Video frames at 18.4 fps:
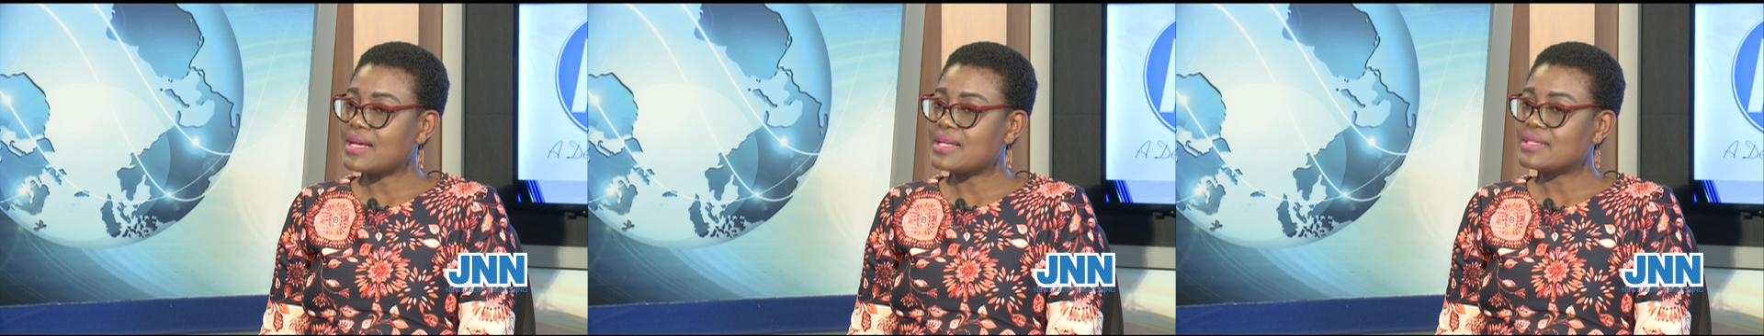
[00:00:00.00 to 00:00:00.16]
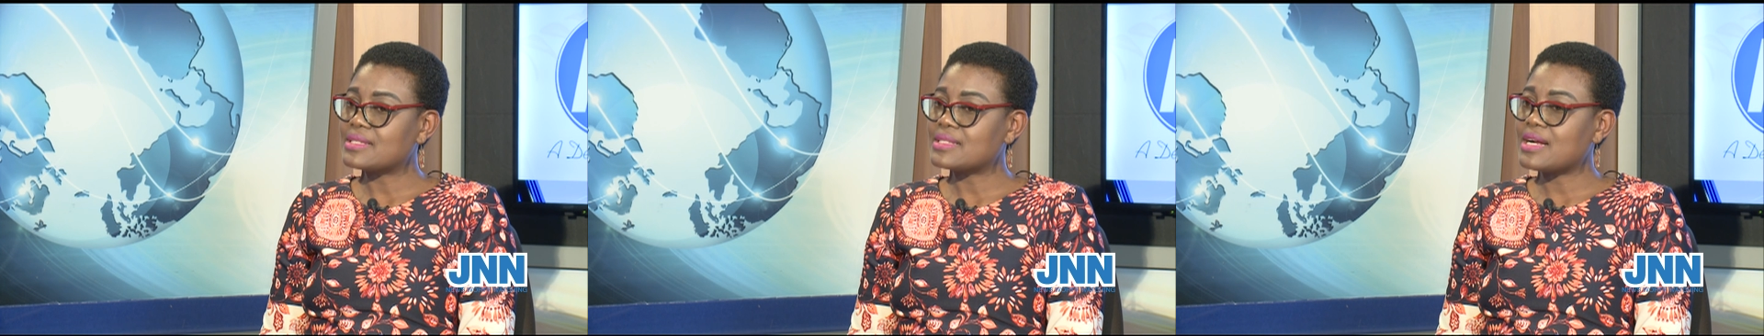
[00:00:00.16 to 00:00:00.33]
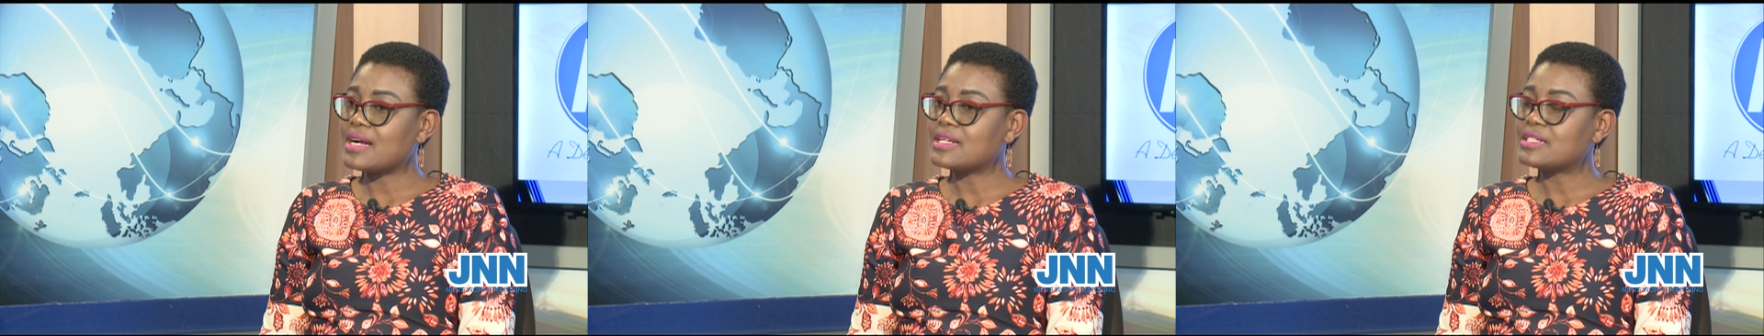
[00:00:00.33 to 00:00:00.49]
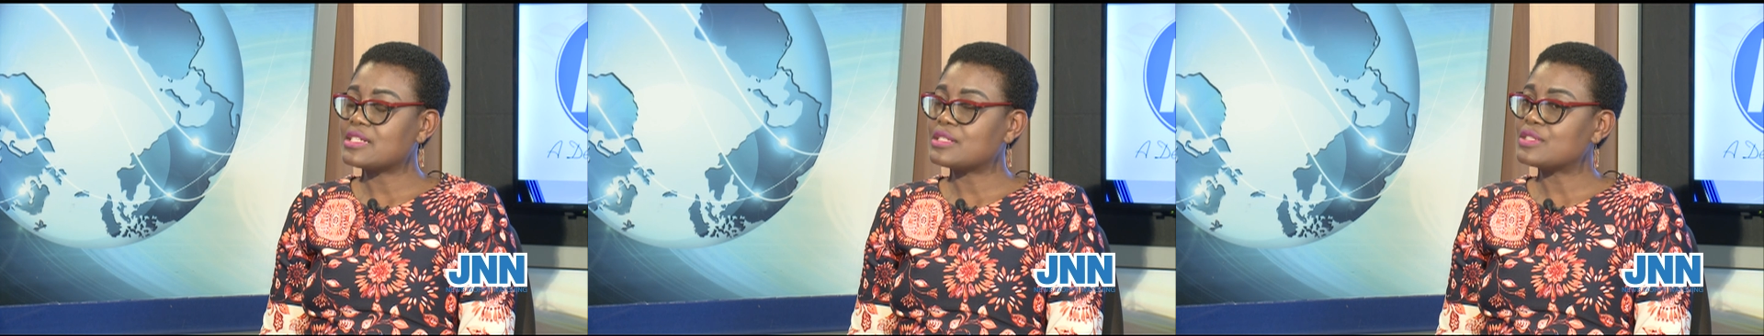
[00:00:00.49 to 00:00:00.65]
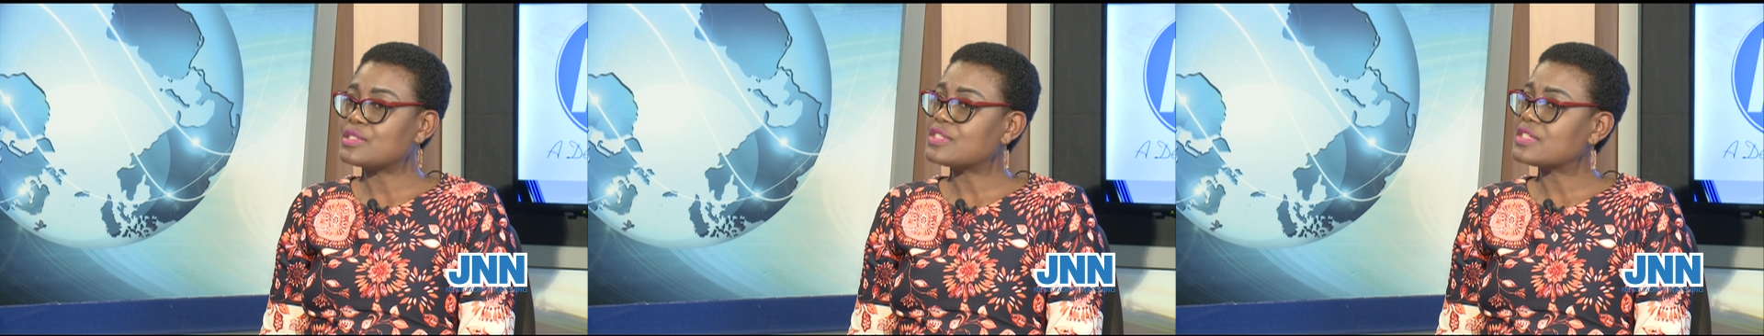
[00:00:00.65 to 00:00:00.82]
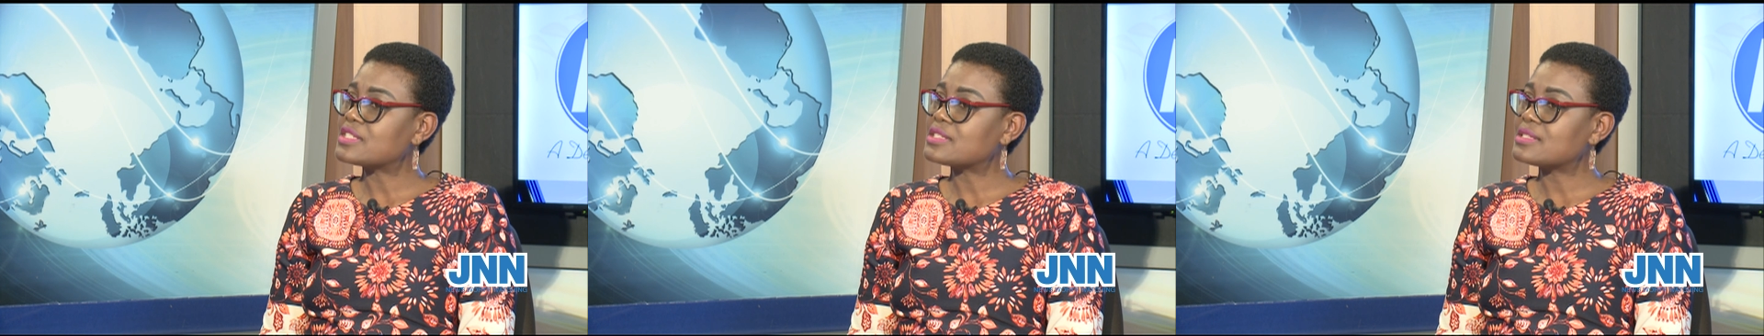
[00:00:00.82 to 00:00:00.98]
I started
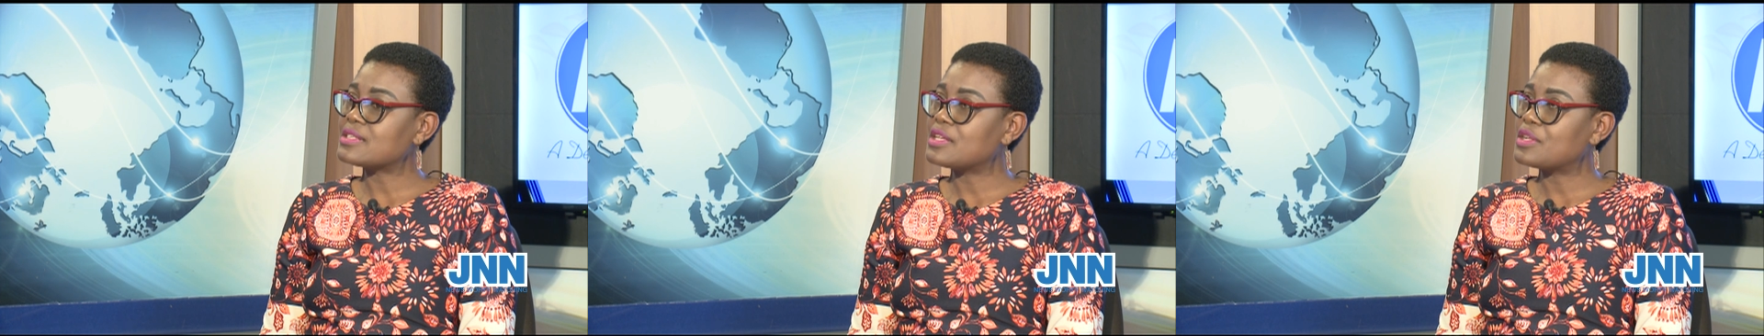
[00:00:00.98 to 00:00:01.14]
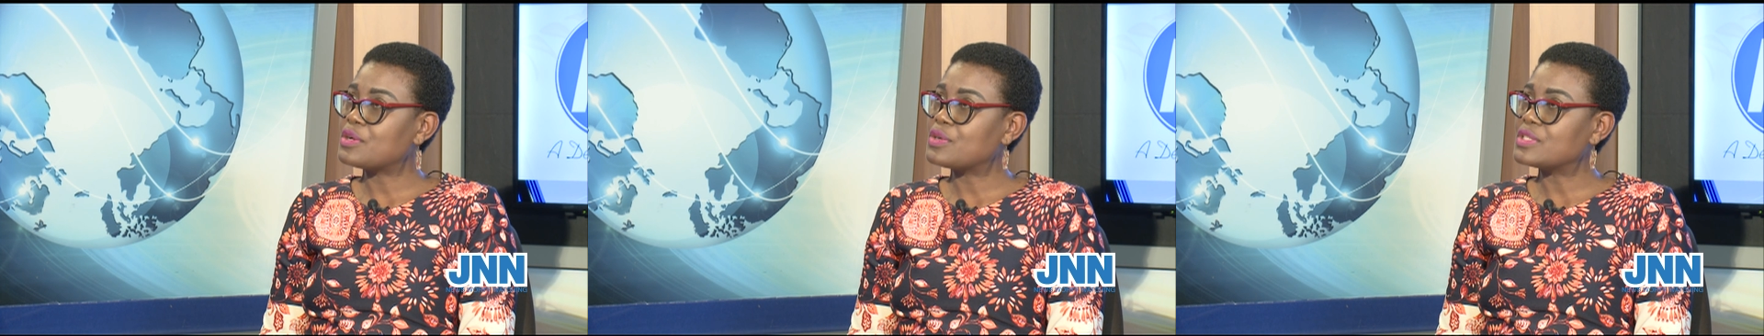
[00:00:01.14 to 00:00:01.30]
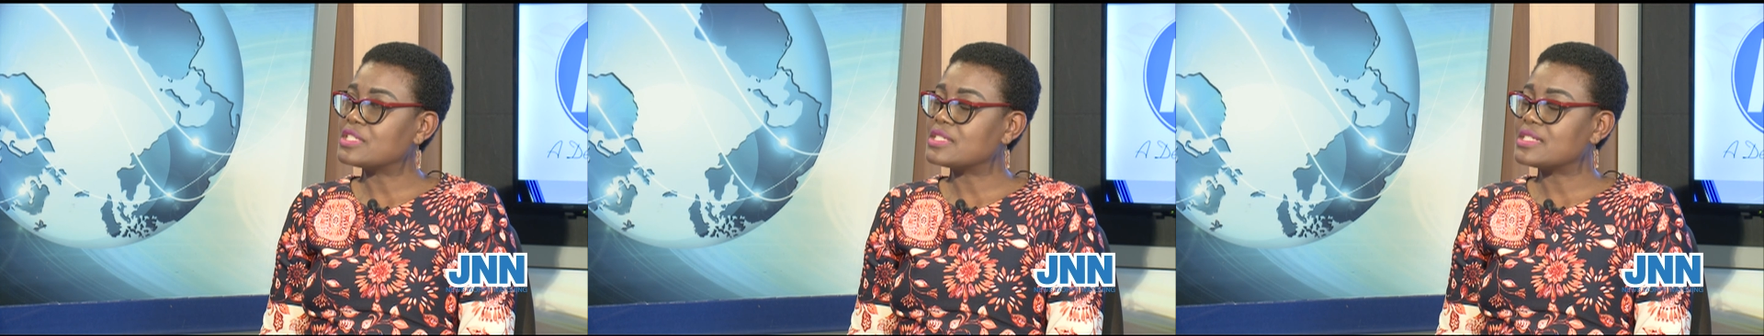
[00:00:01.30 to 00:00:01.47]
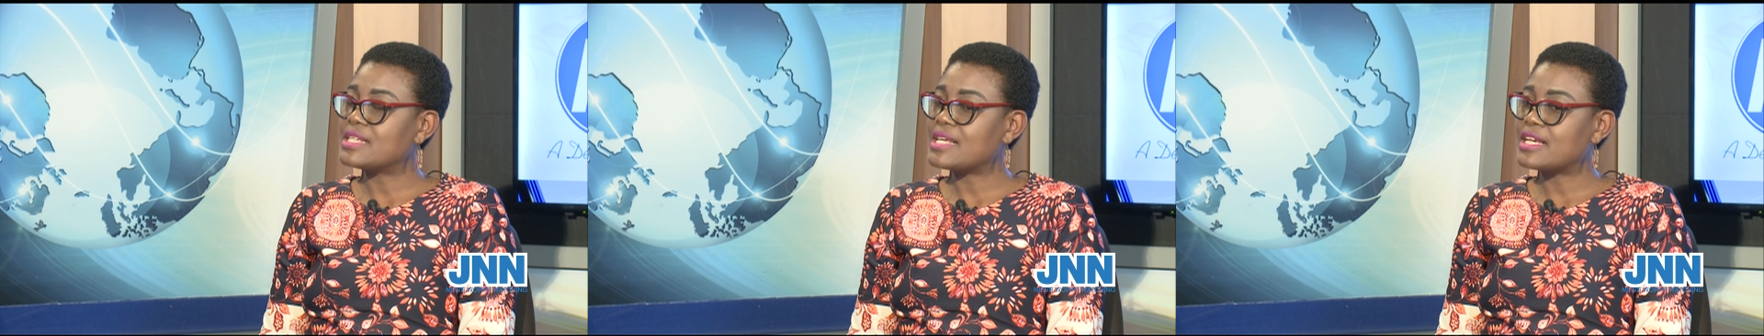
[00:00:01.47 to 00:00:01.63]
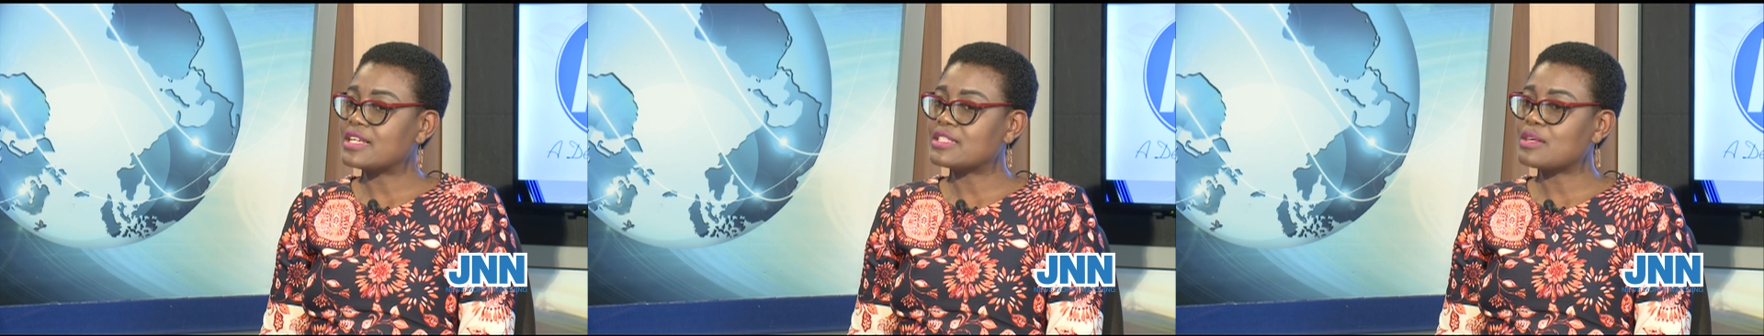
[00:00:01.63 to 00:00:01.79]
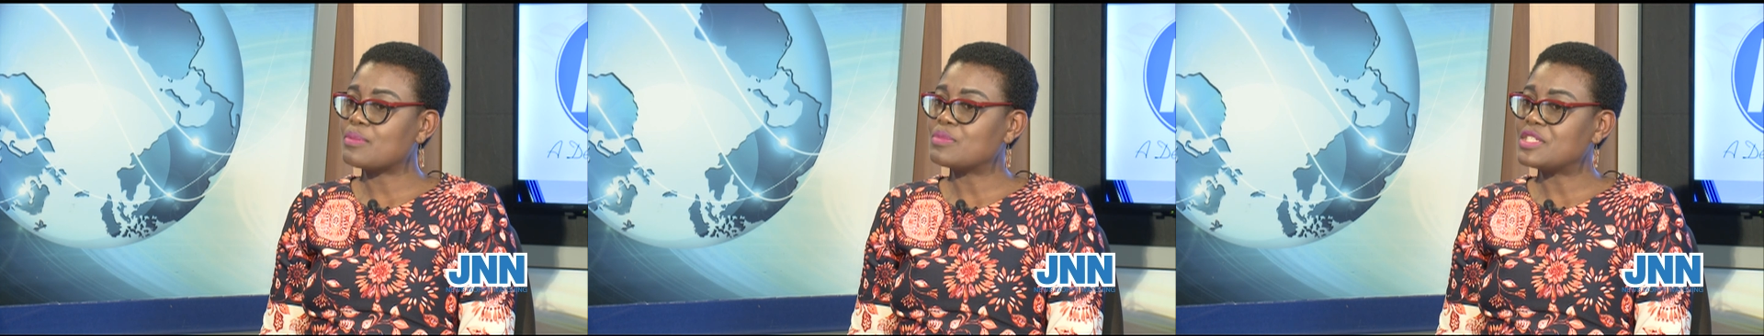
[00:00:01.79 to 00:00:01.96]
to just,
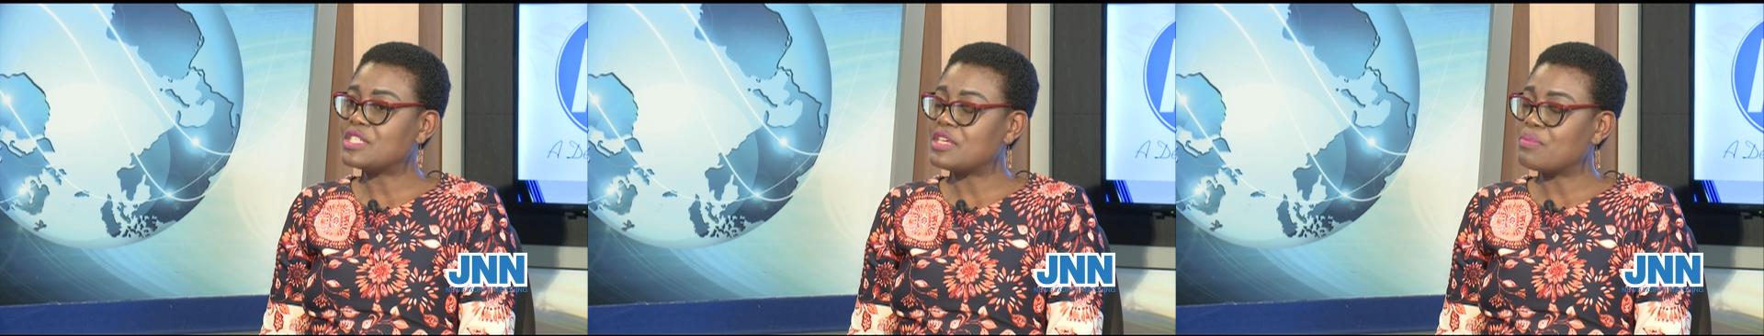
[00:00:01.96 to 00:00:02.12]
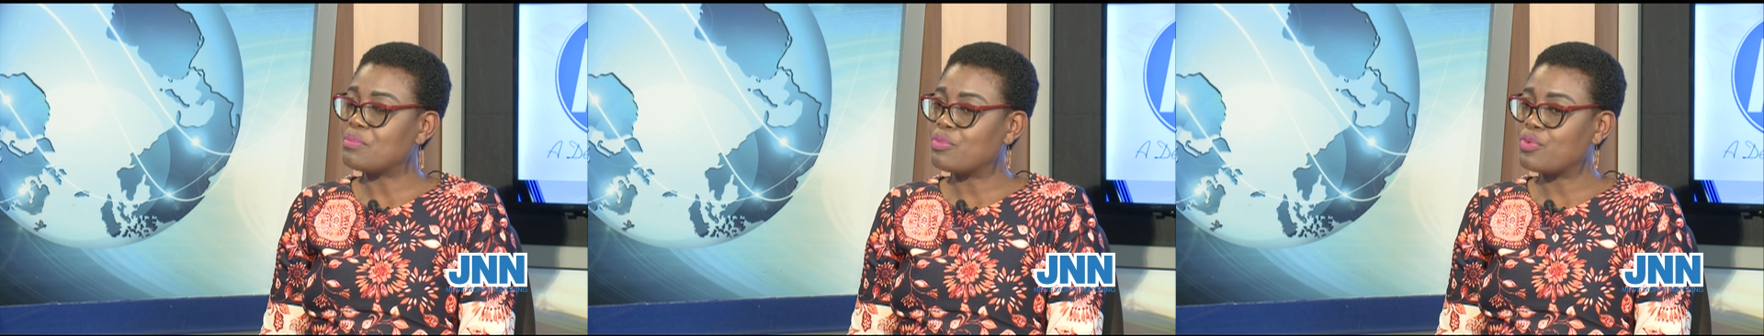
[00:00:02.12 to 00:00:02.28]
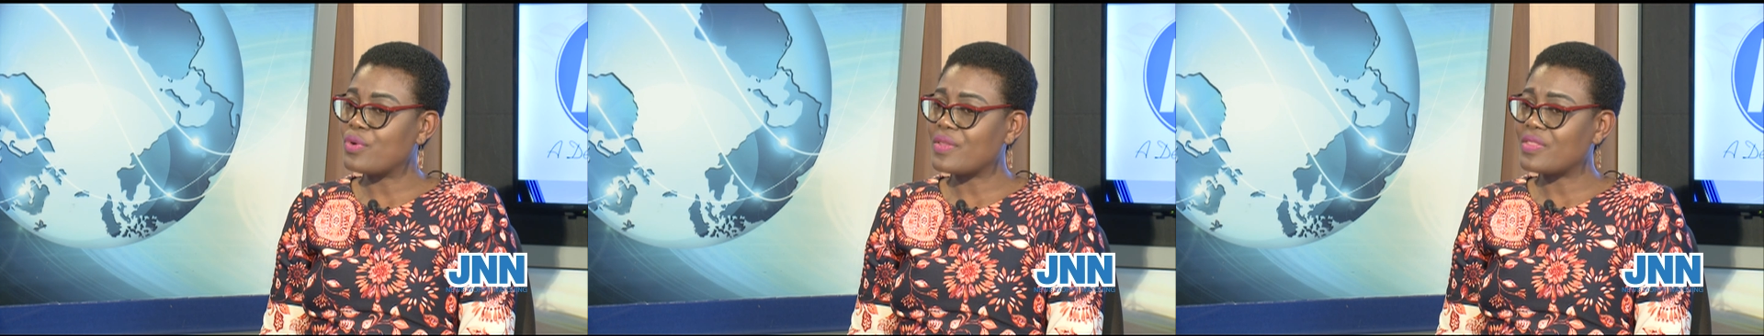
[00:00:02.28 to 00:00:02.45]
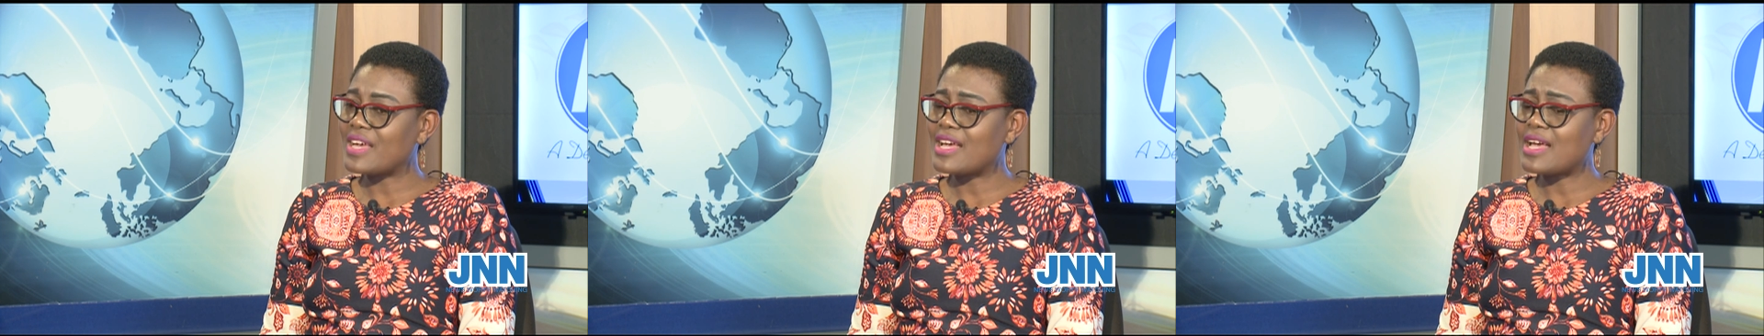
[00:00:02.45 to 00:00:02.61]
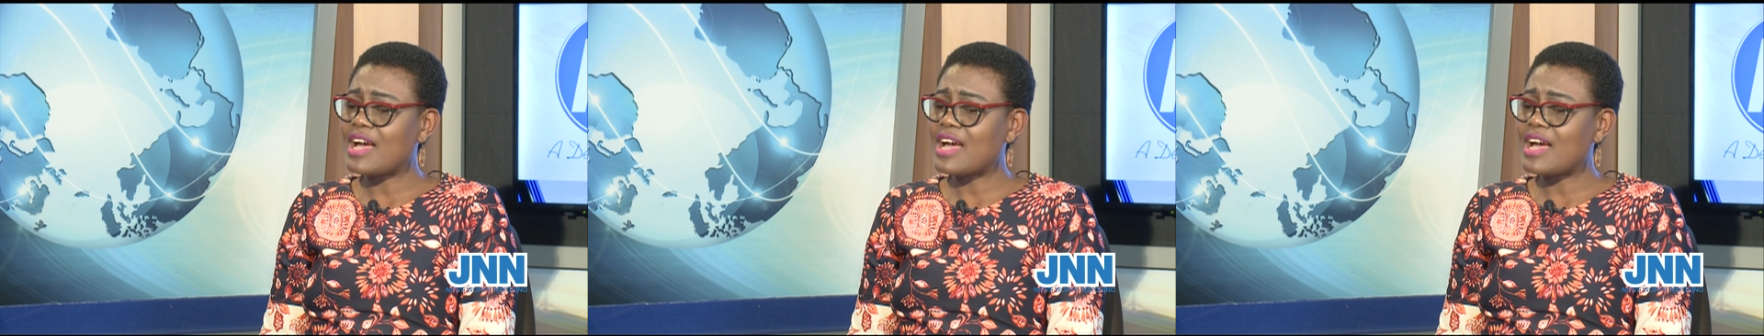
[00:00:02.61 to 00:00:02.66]
take some deep breath.